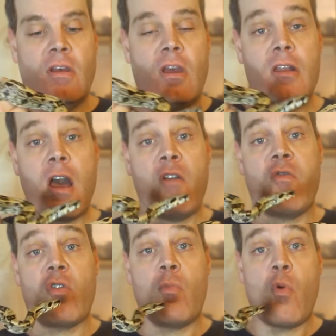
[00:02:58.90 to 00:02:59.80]
And now
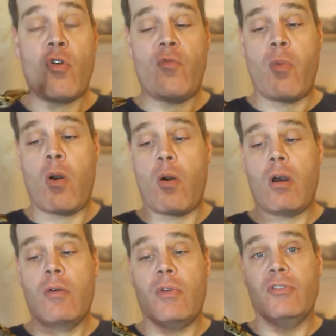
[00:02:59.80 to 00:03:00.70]
for a morph
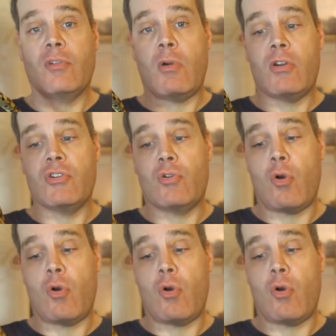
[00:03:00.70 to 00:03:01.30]
boa that's about a year